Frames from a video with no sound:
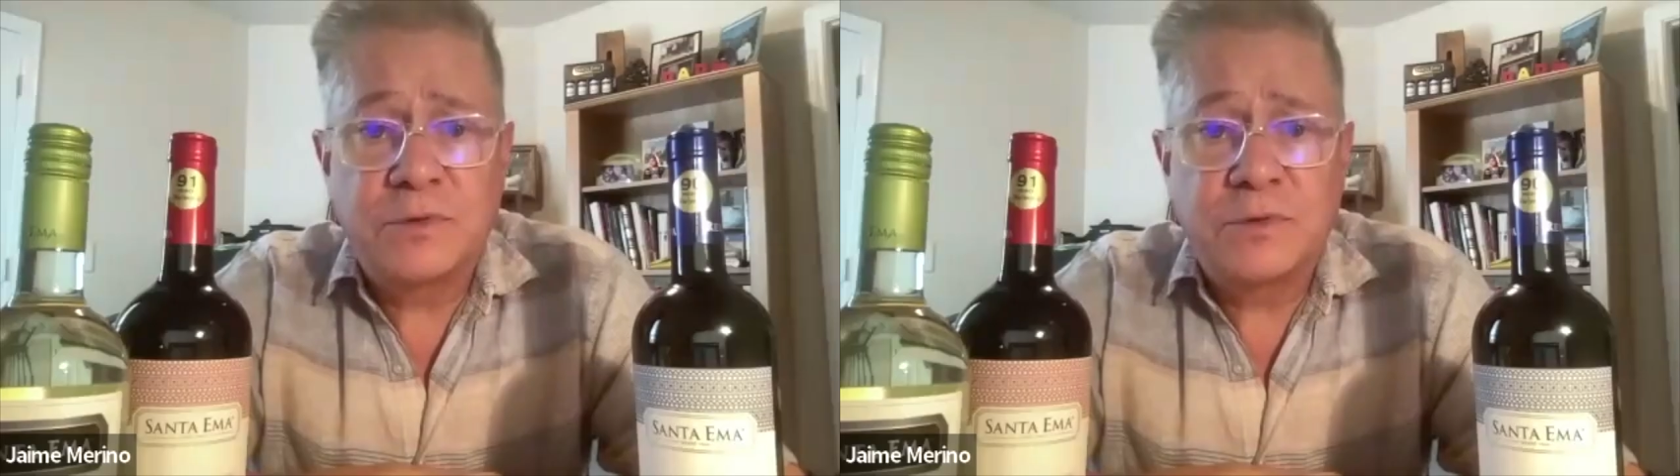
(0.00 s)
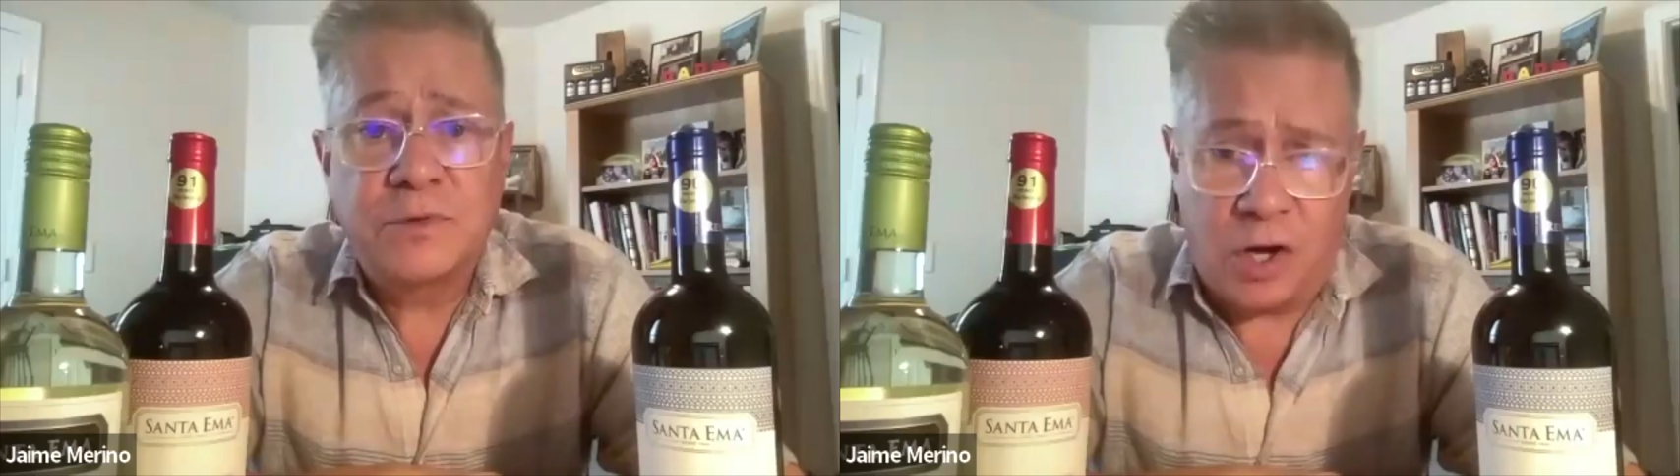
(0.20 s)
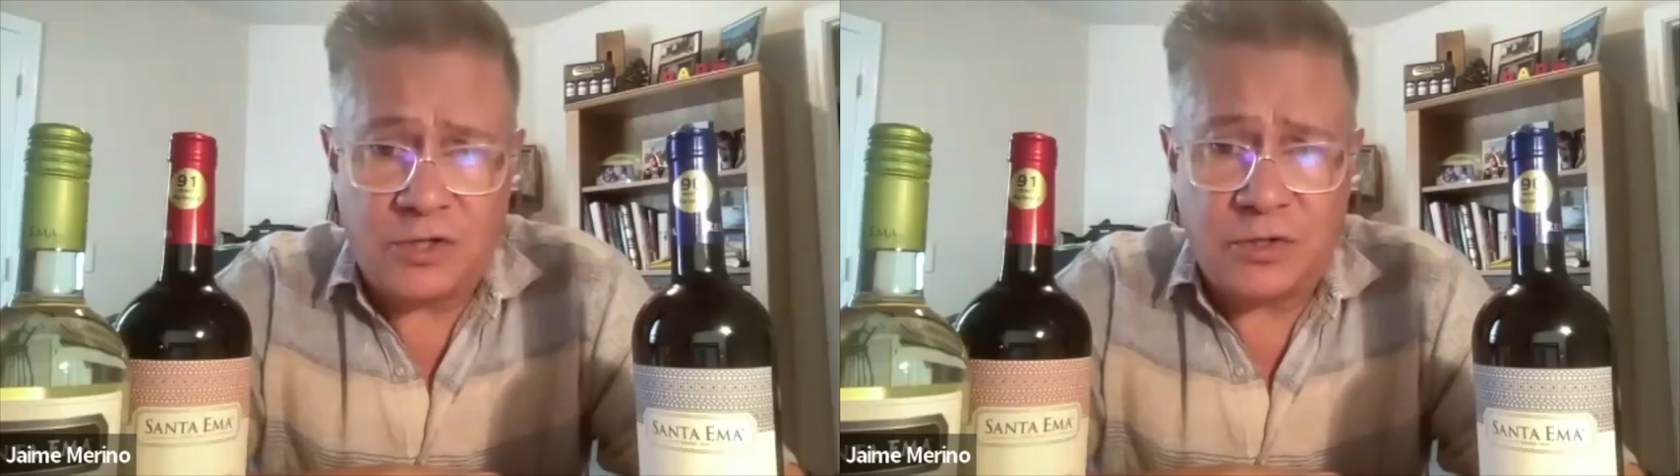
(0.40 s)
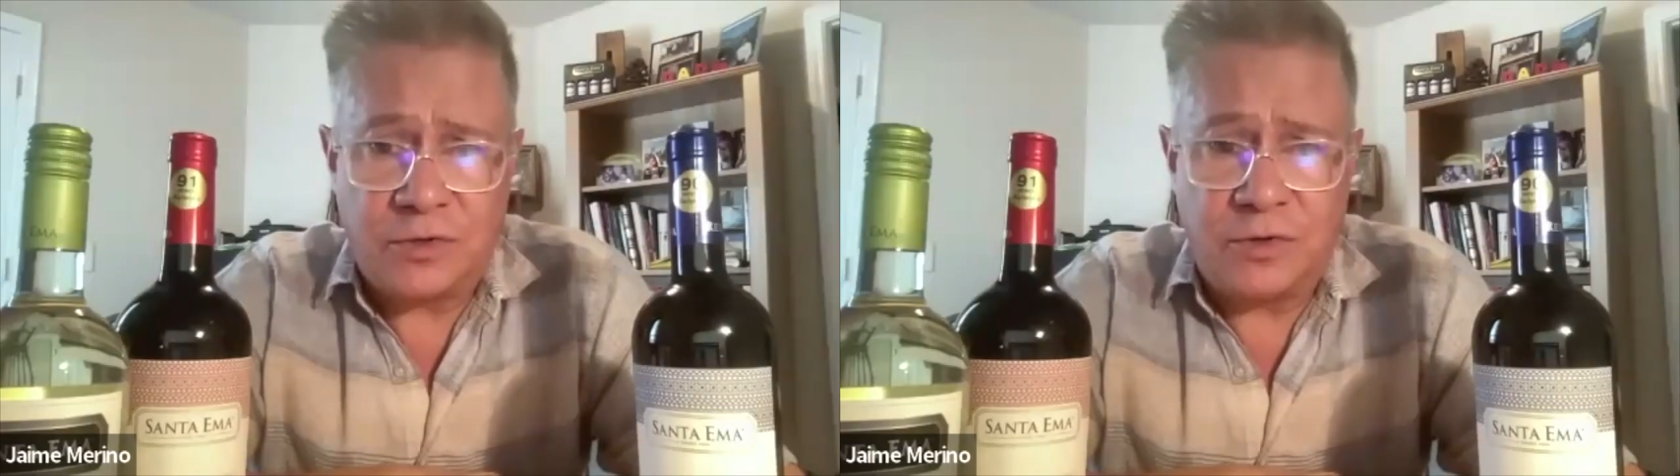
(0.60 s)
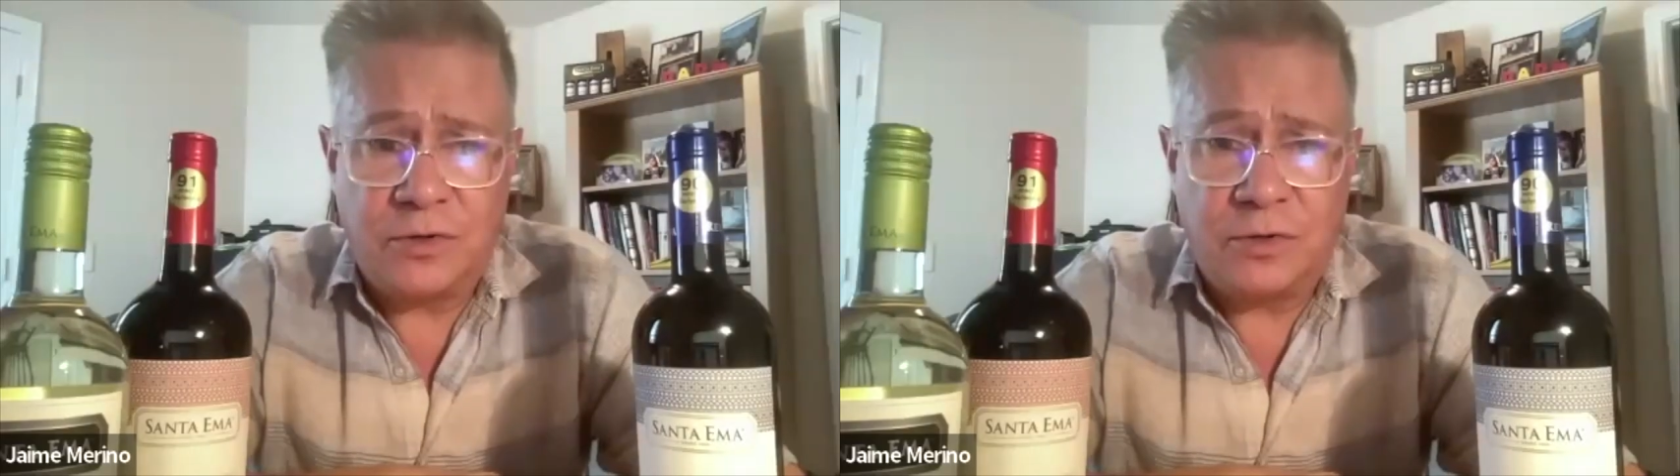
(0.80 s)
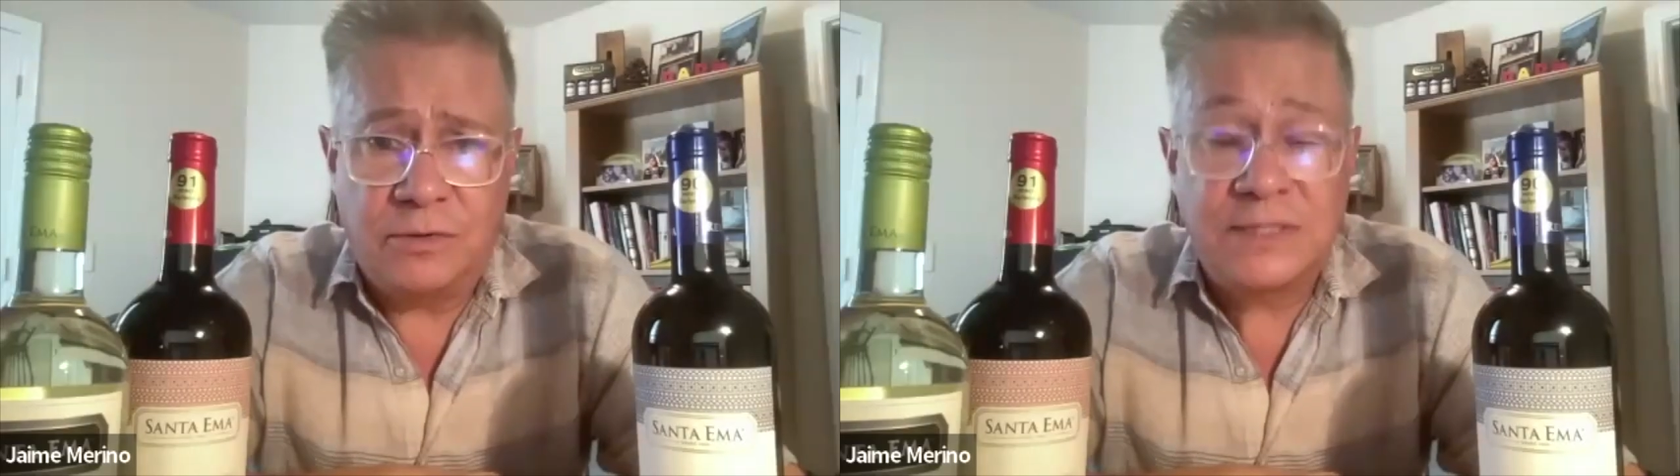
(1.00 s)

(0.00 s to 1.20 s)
with Costco,